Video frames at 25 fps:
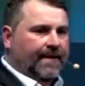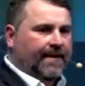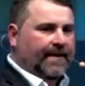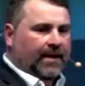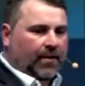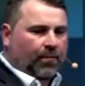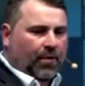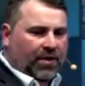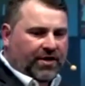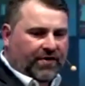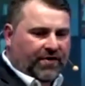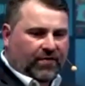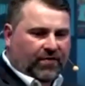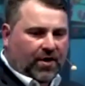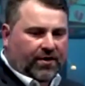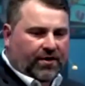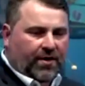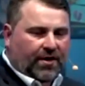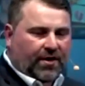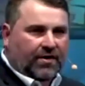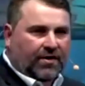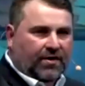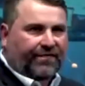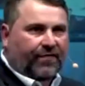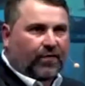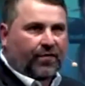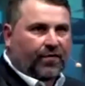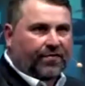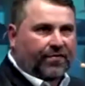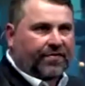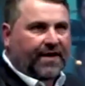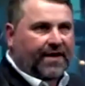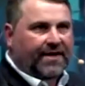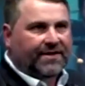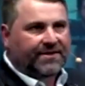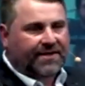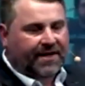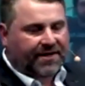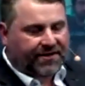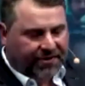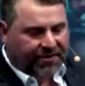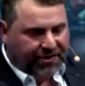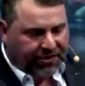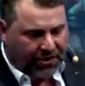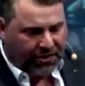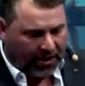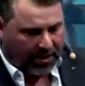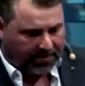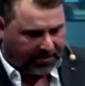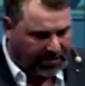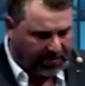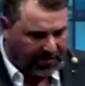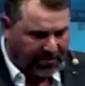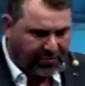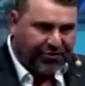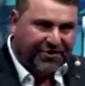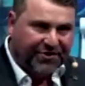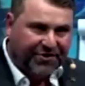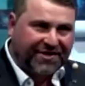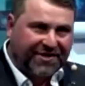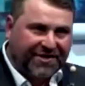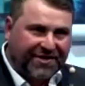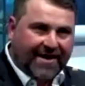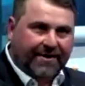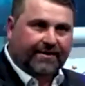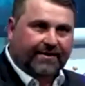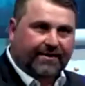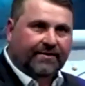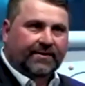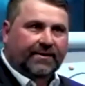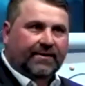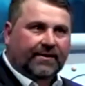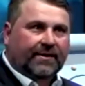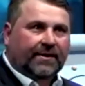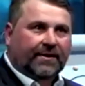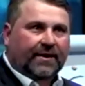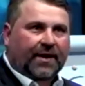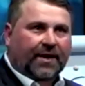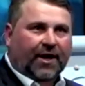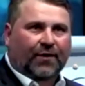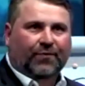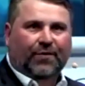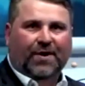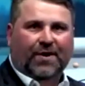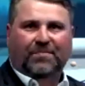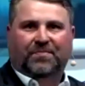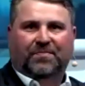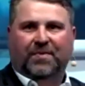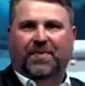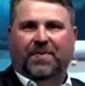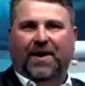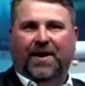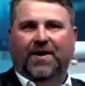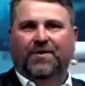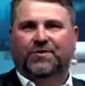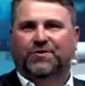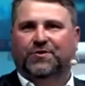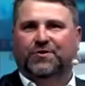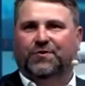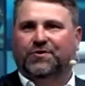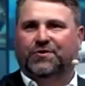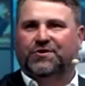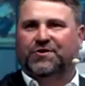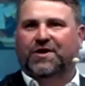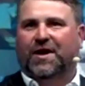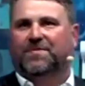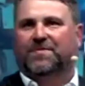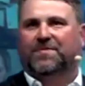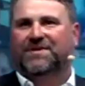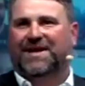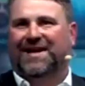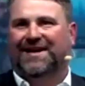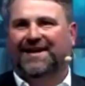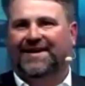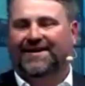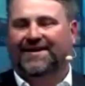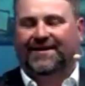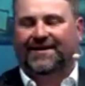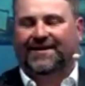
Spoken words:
And when you've got those four things, that's the time to present a written proposal, stop selling,